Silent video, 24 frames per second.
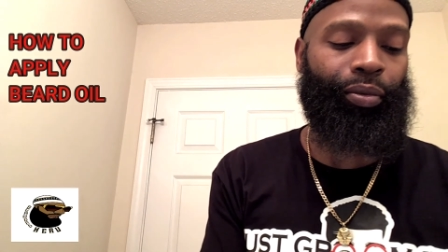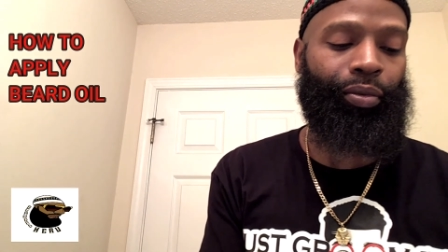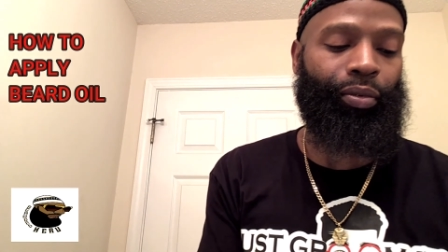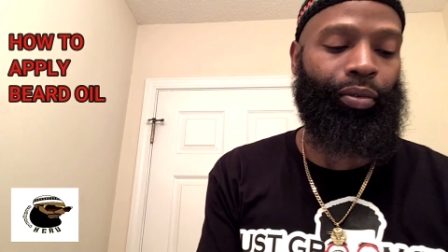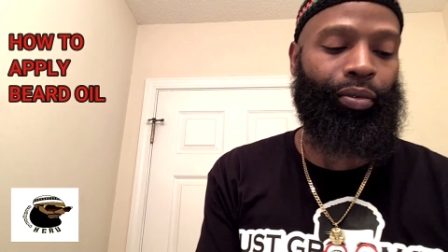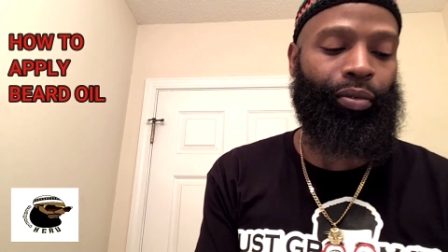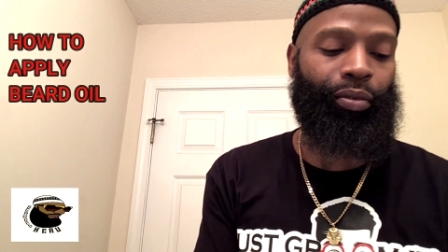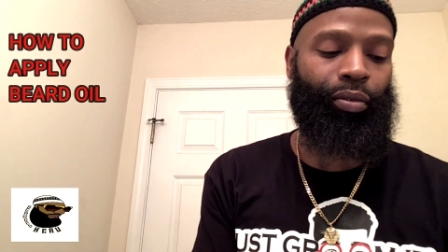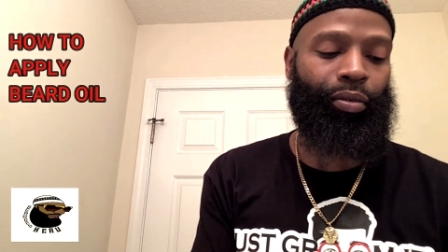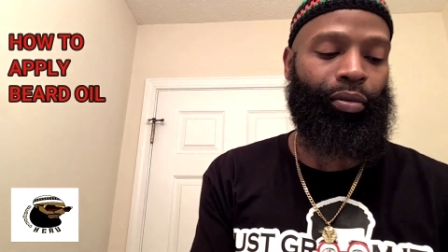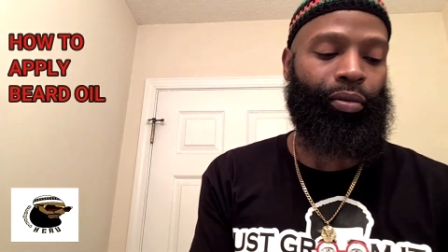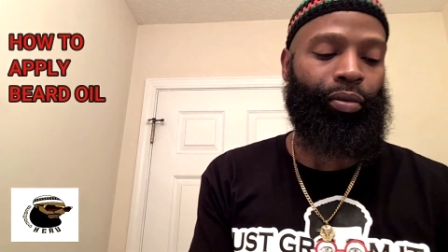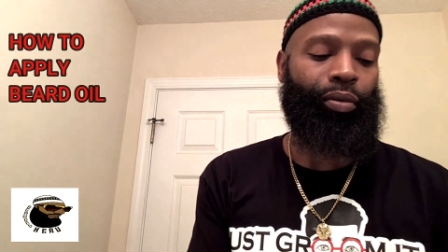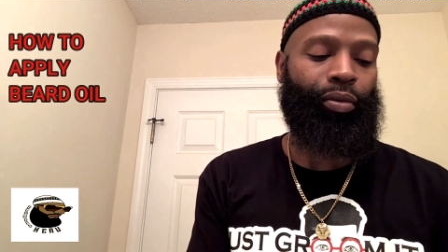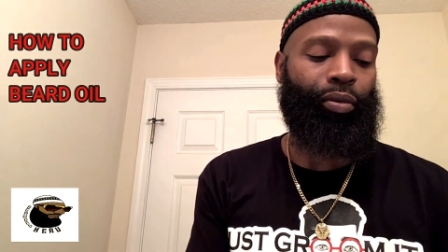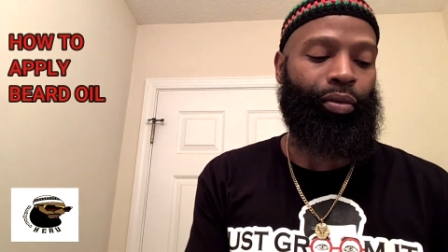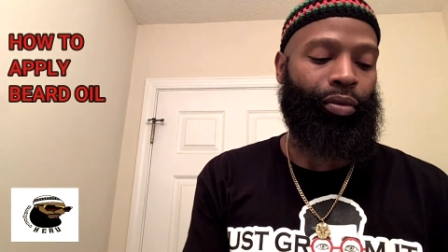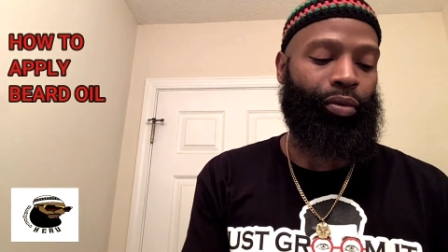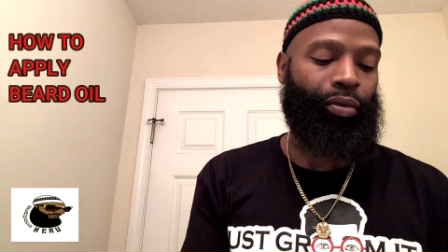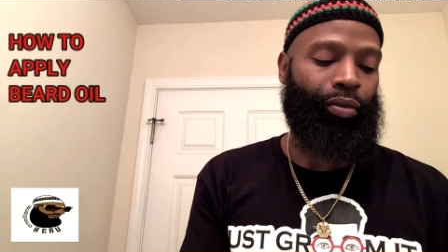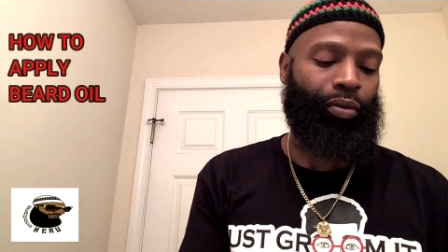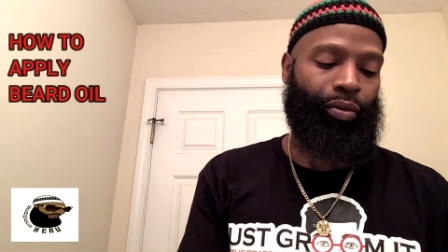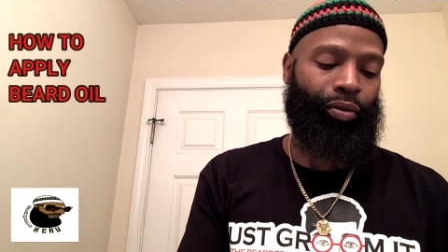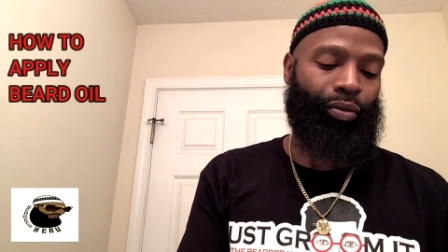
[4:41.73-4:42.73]
I
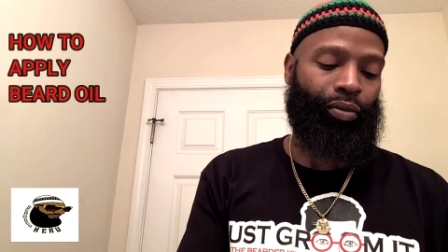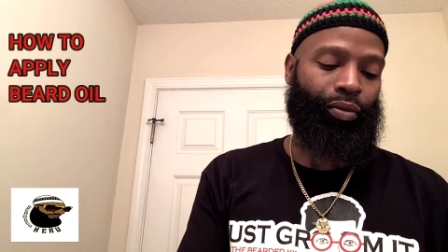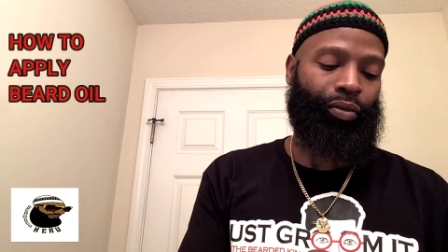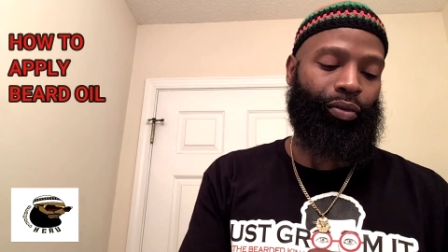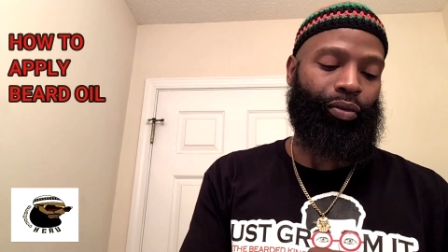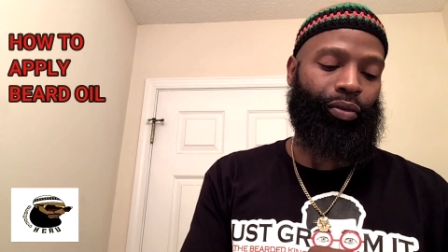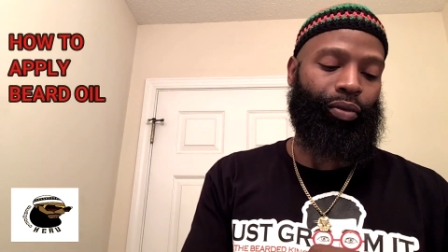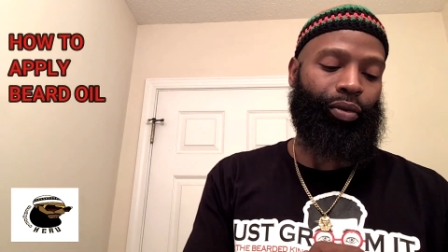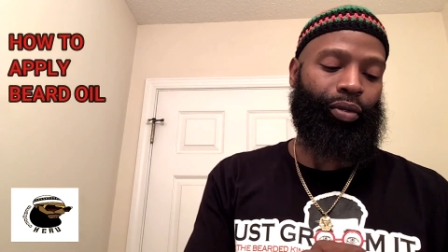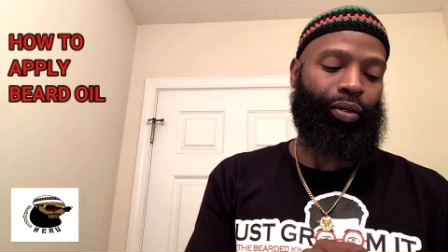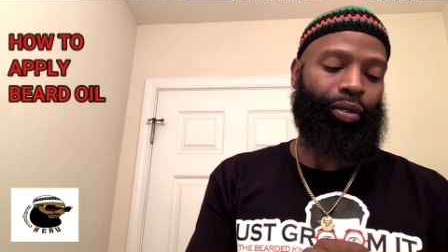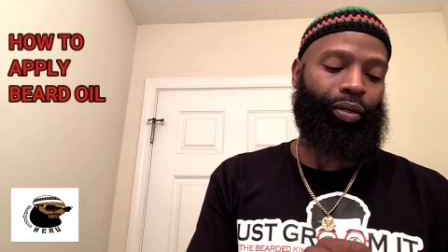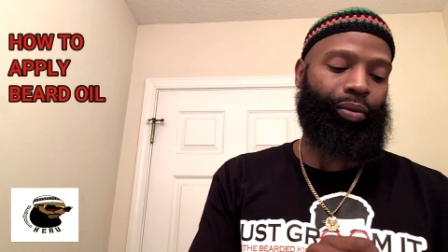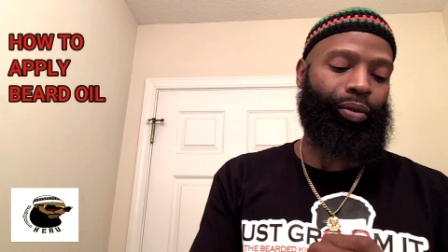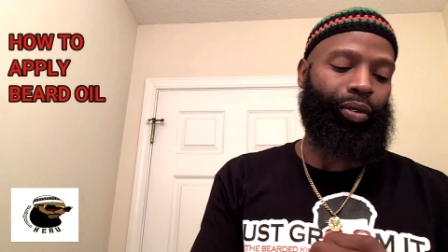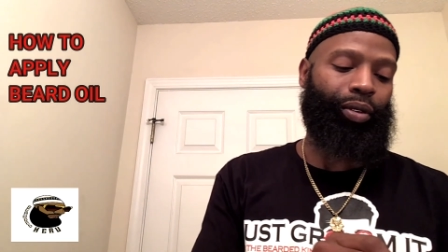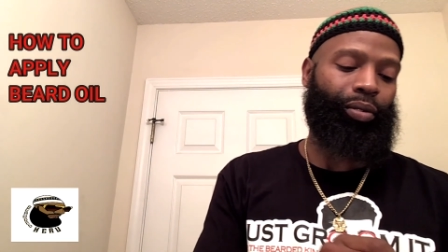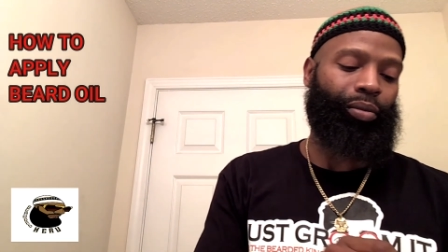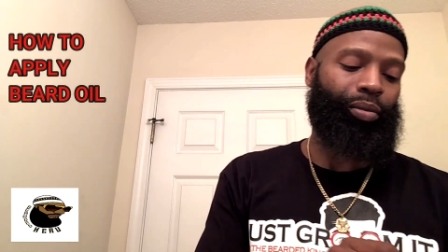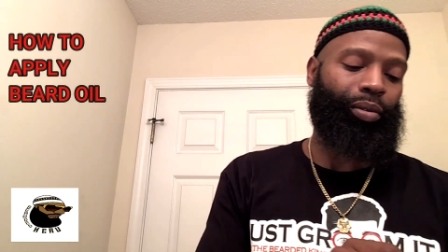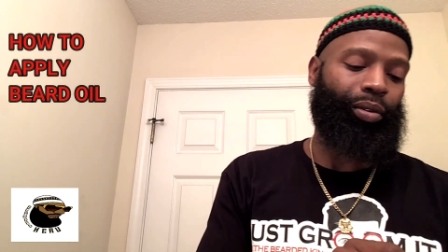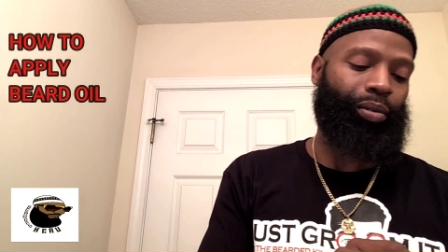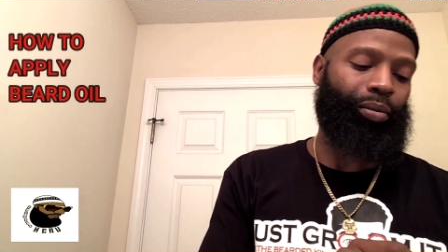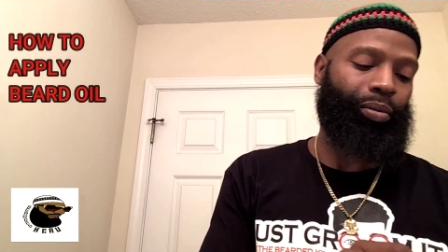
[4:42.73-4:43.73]

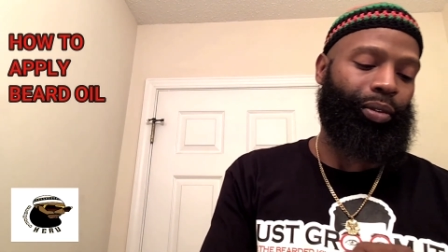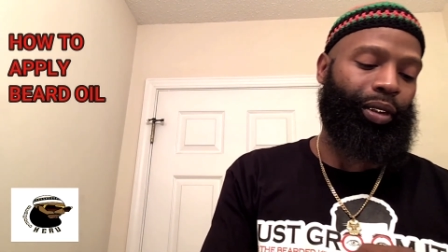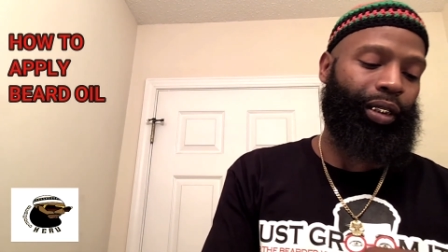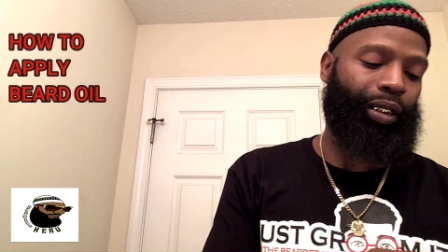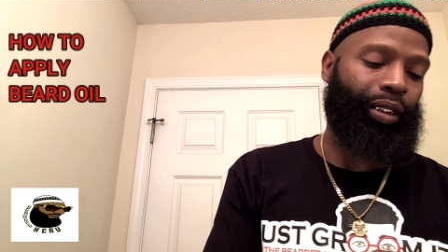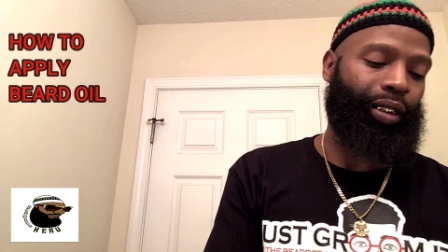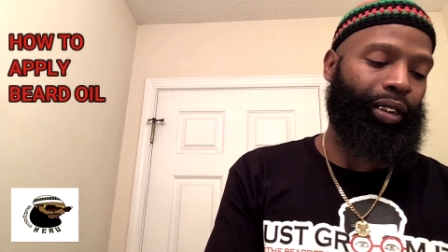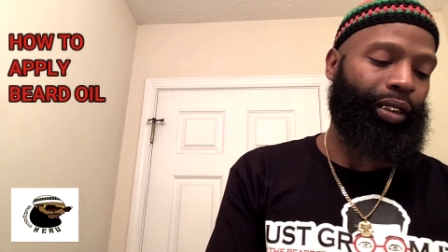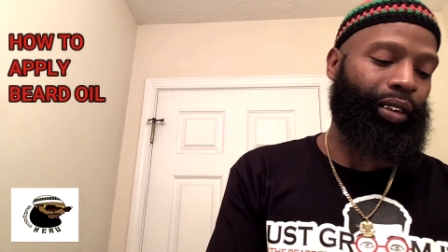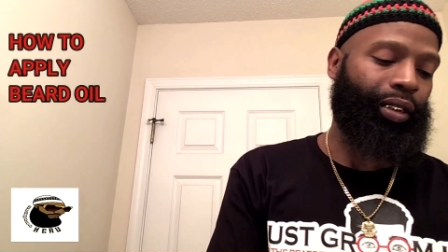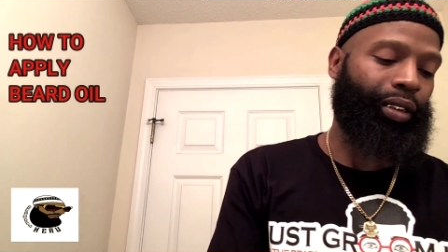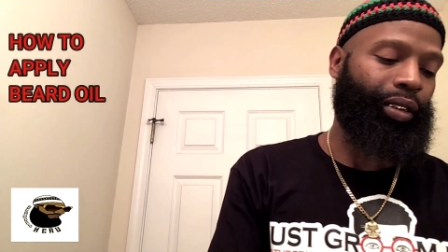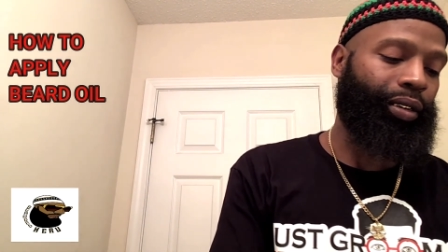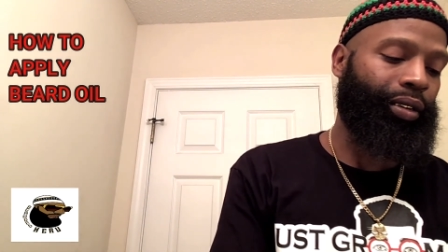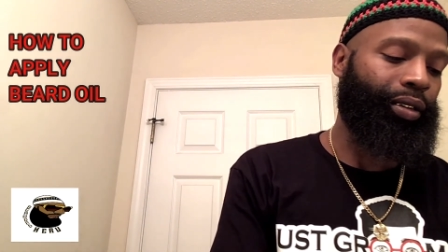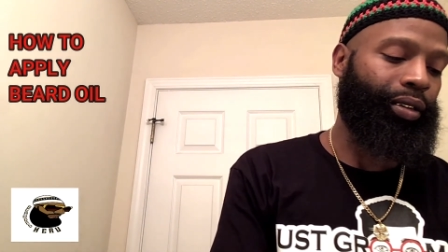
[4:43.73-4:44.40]
rub it in my hand.